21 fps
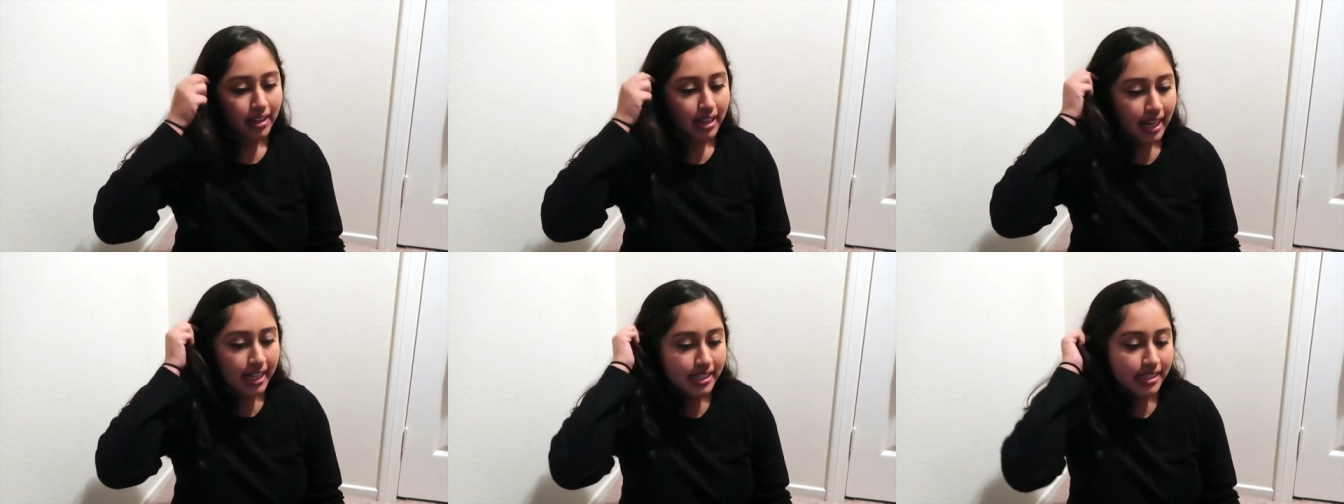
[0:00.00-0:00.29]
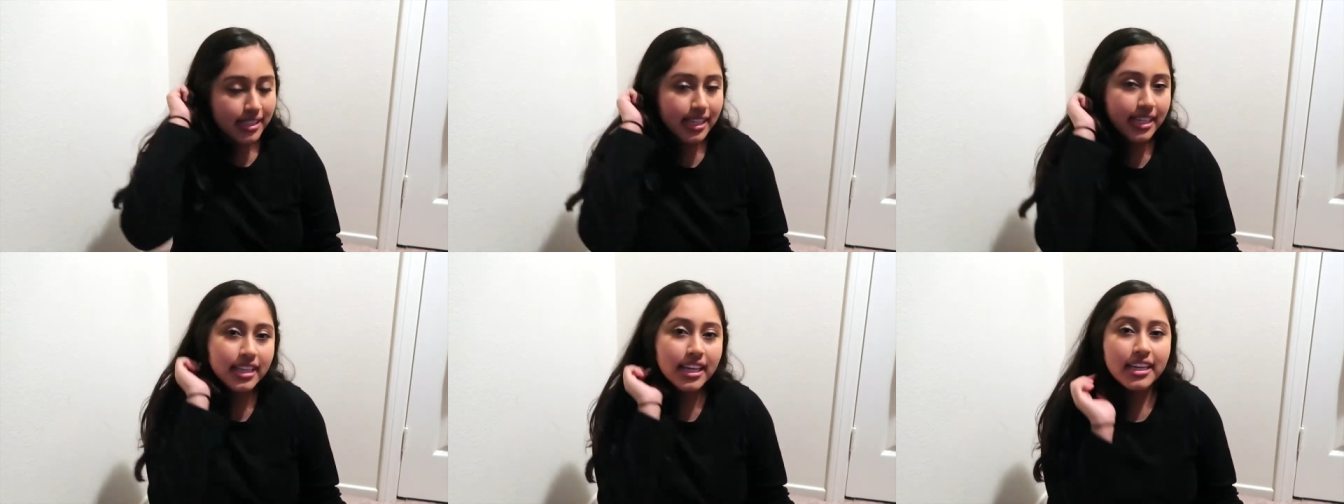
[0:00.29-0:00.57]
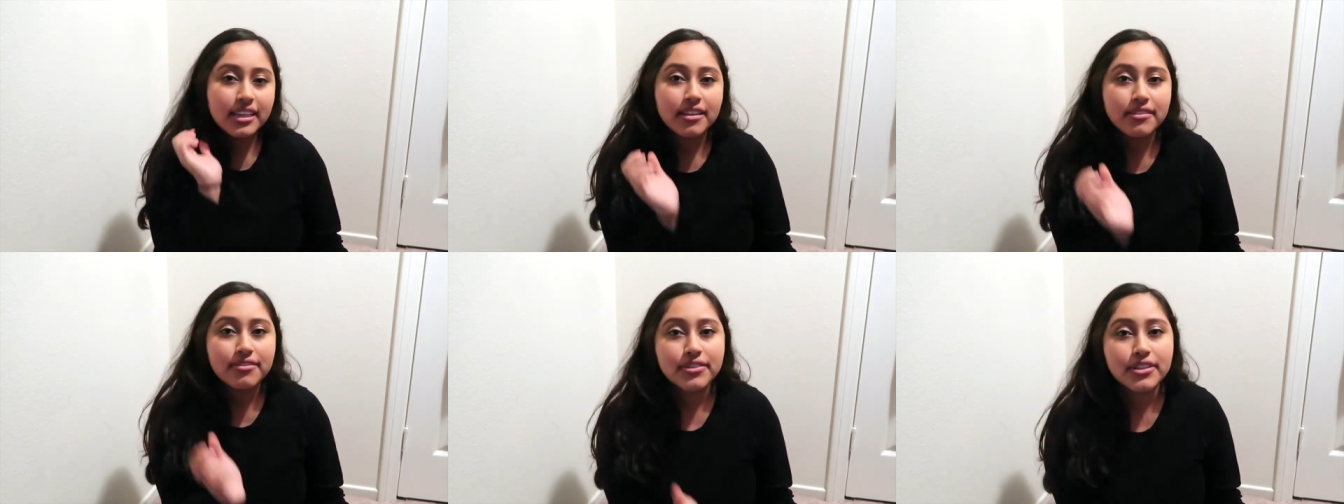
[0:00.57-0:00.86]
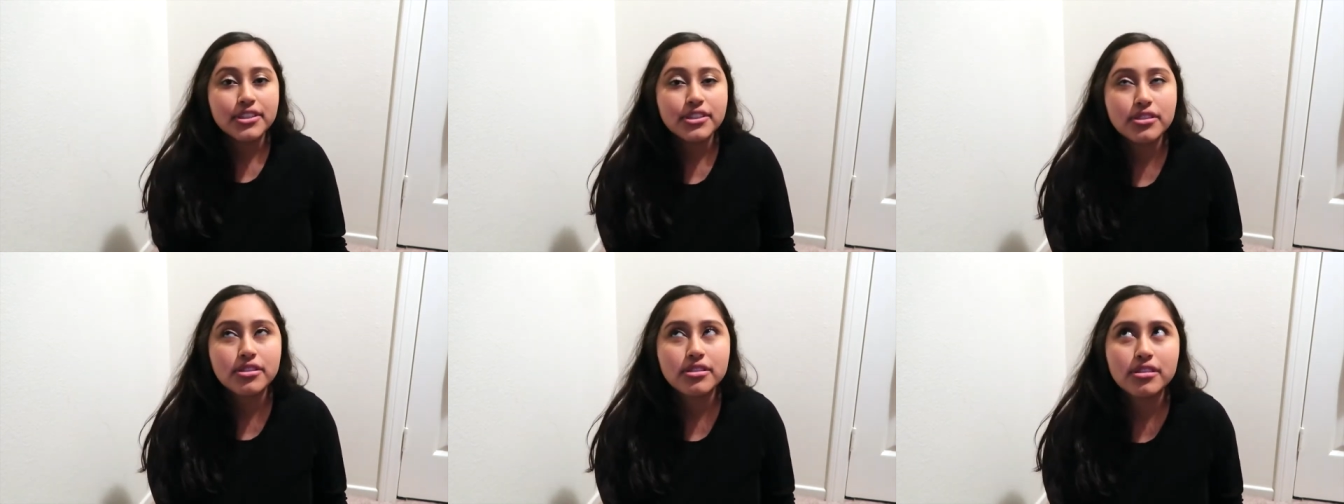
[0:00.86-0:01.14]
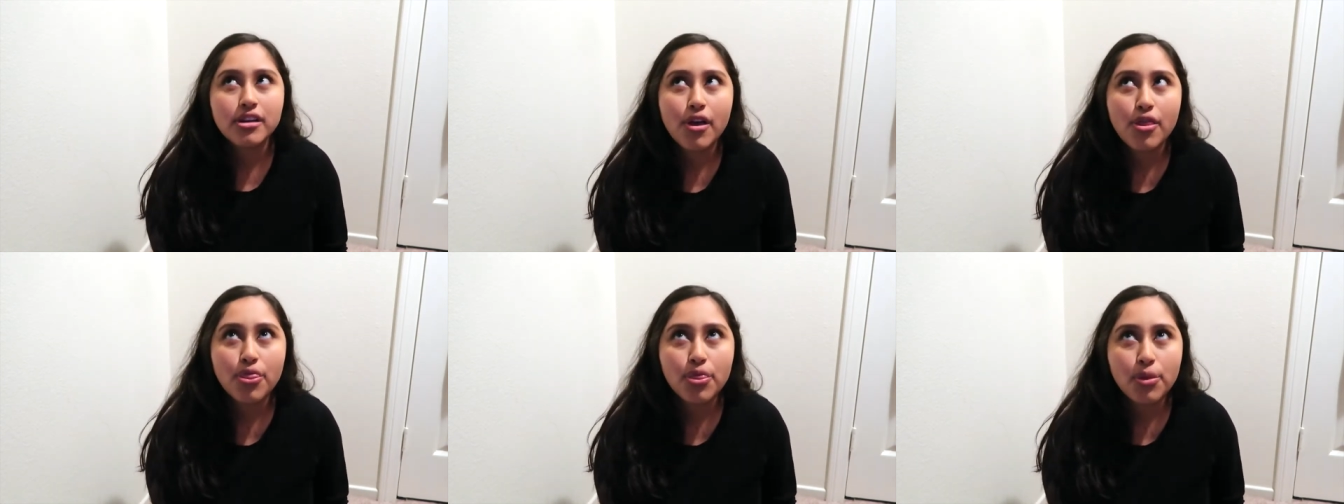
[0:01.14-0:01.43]
I'd say like the
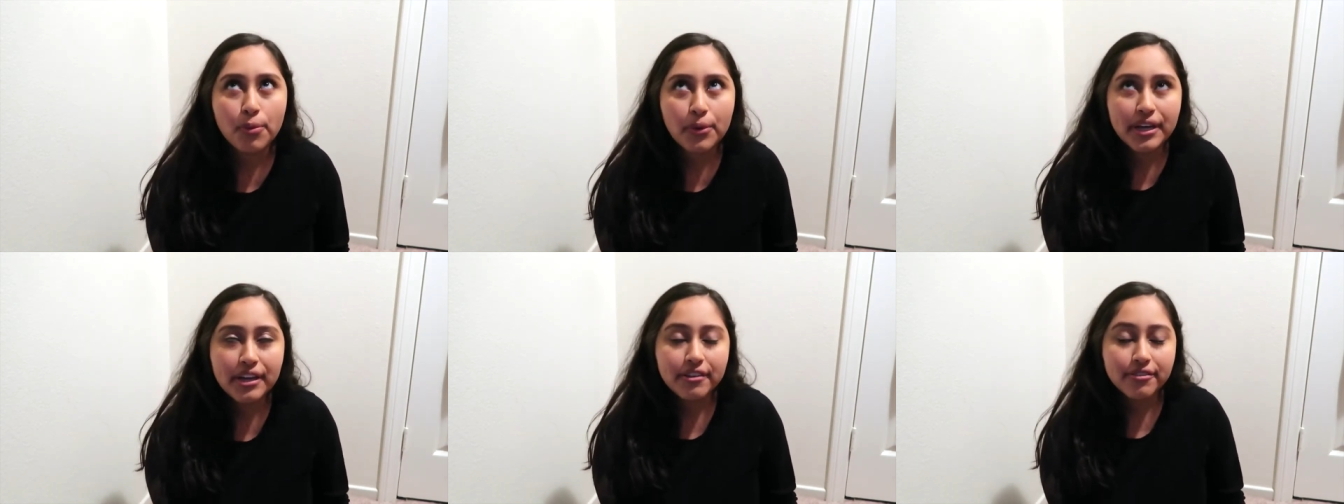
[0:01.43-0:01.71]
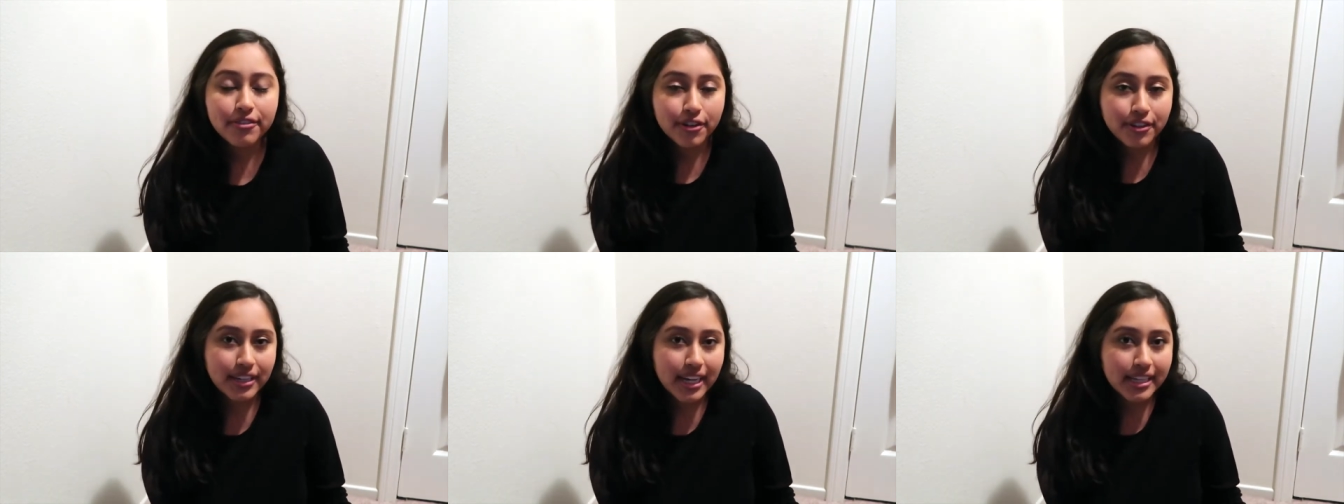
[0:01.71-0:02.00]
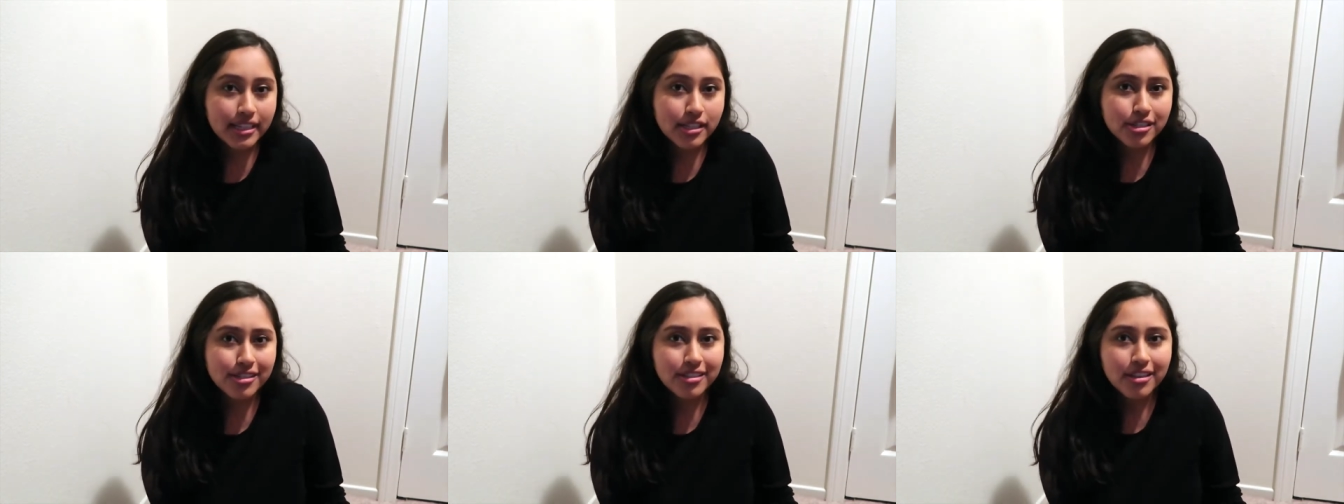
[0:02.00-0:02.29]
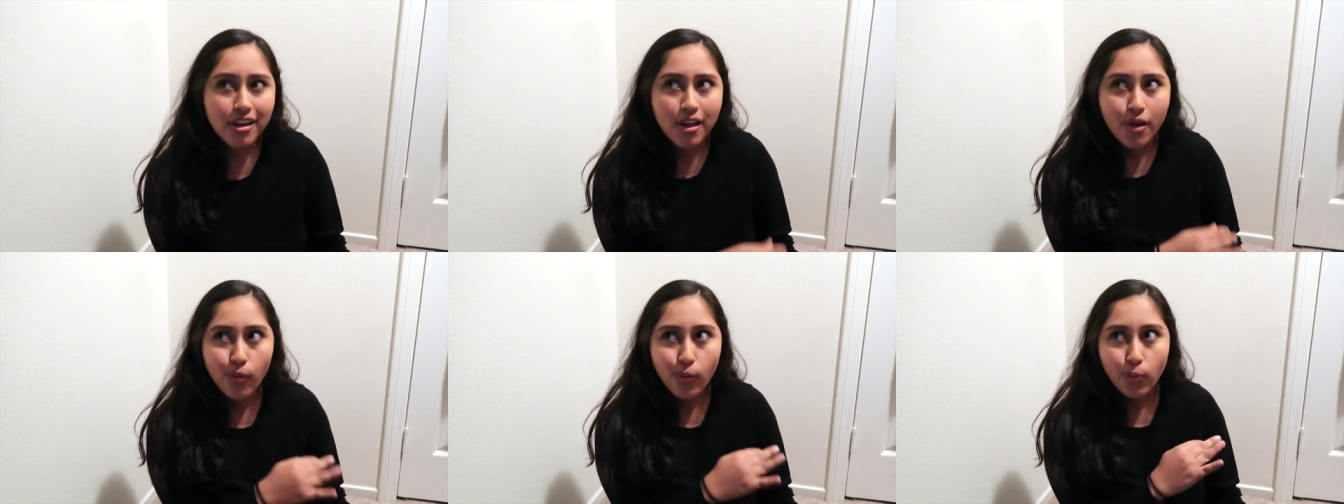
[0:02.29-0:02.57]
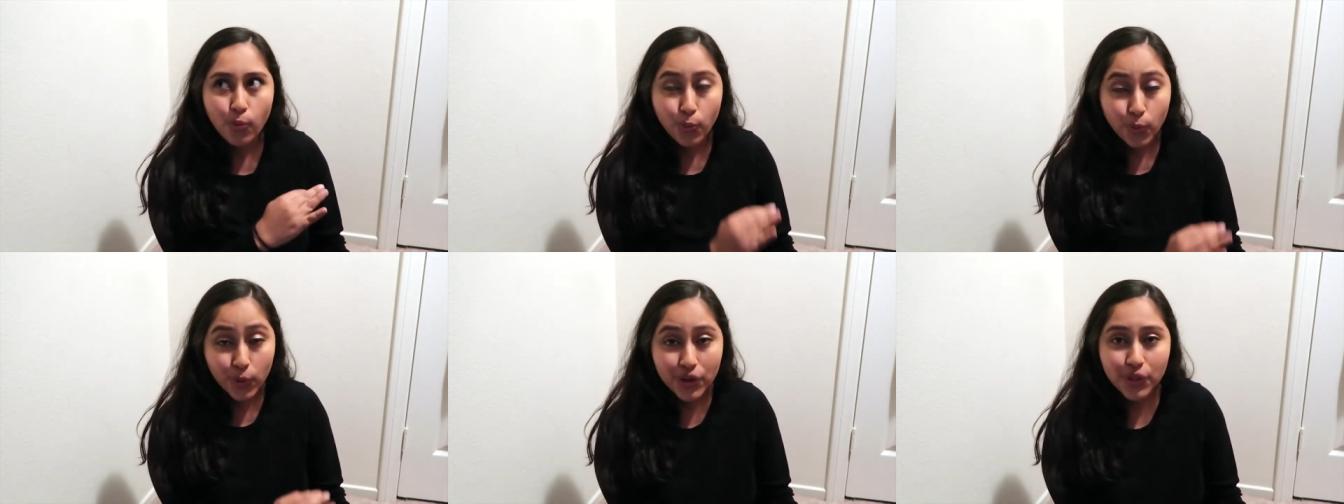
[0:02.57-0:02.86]
first 3 or 4 nights
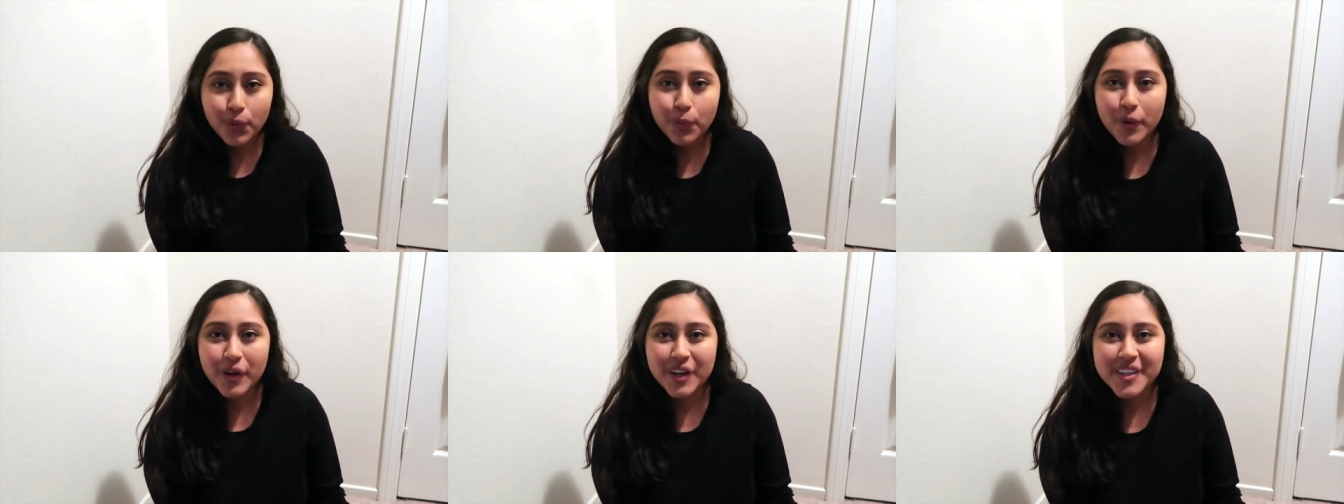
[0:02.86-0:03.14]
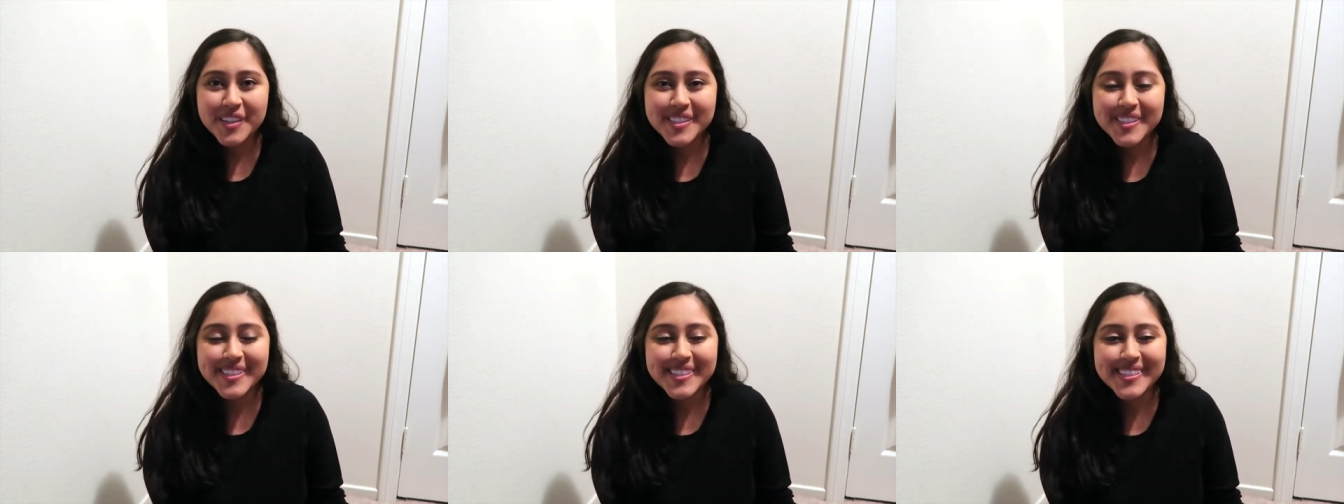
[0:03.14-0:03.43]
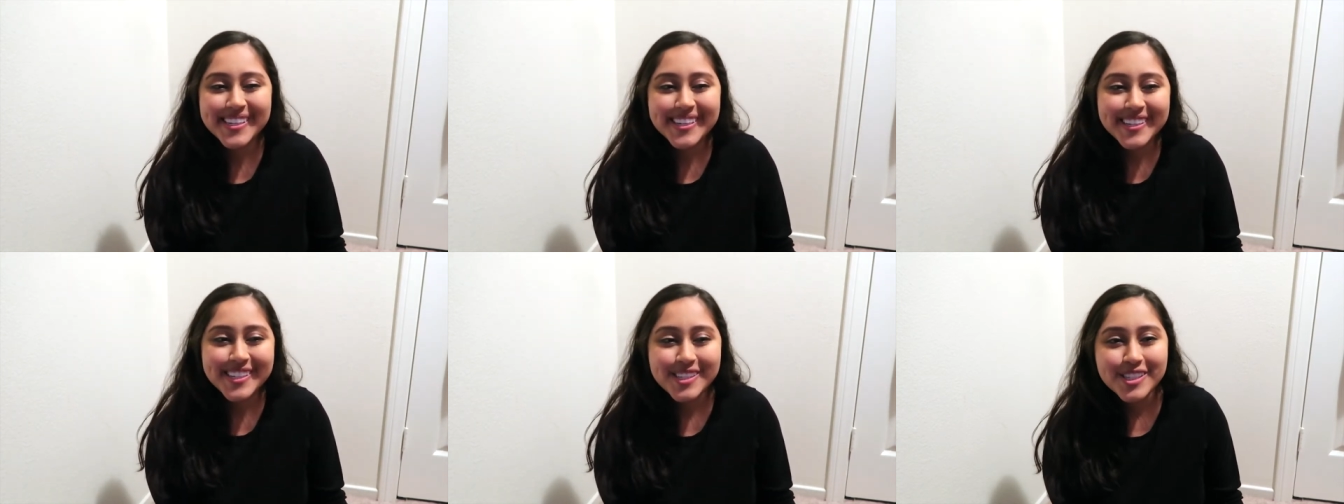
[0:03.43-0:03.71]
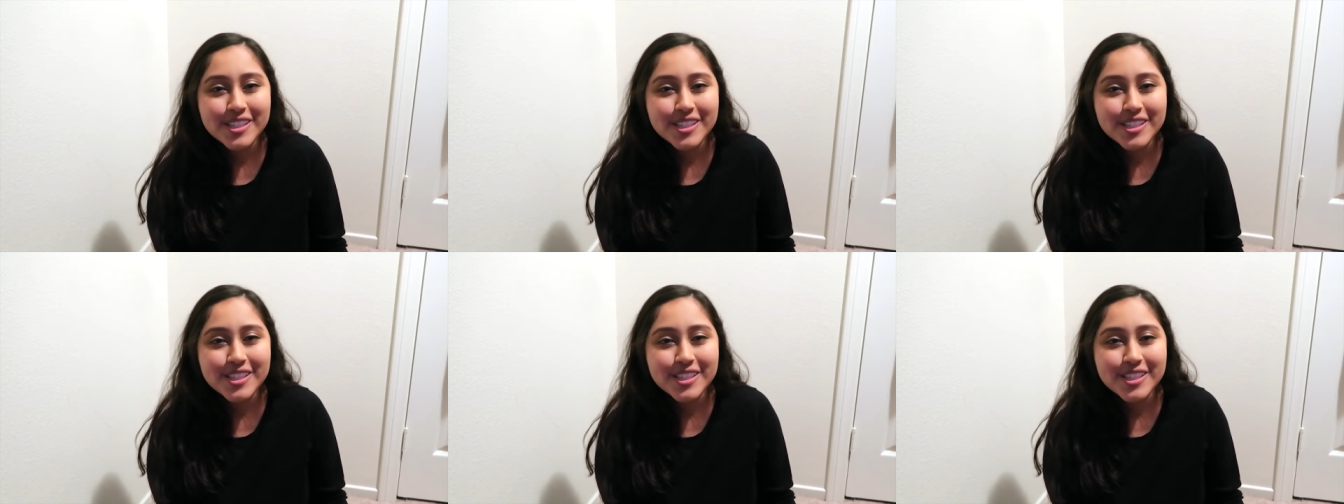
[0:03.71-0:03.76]
were the worst,